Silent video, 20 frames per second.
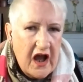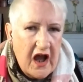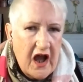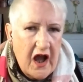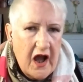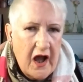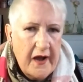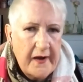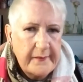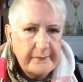
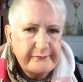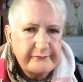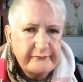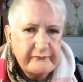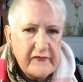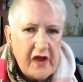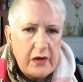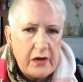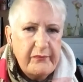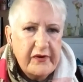um,
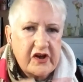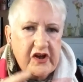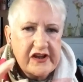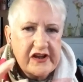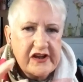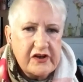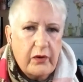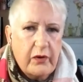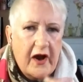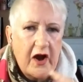
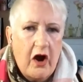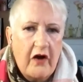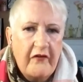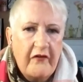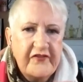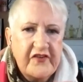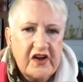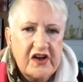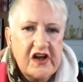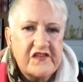because quite
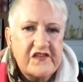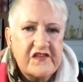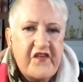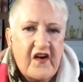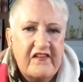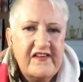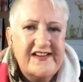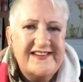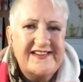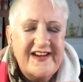often it's
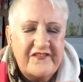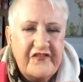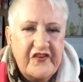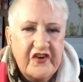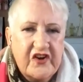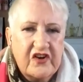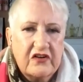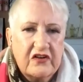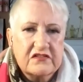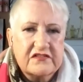very
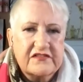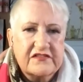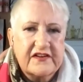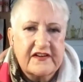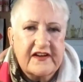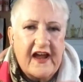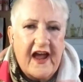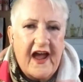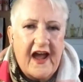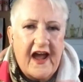difficult to
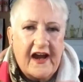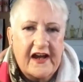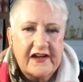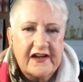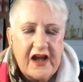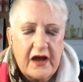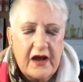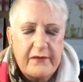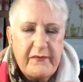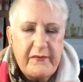get
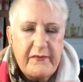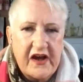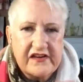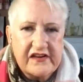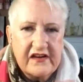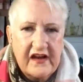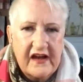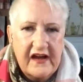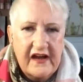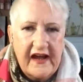
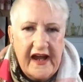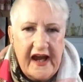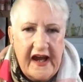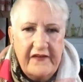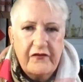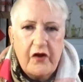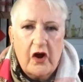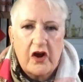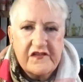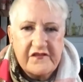academics
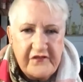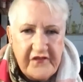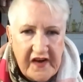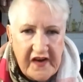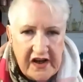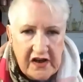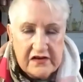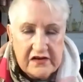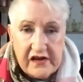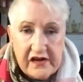in those
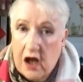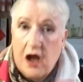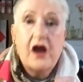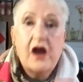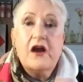fields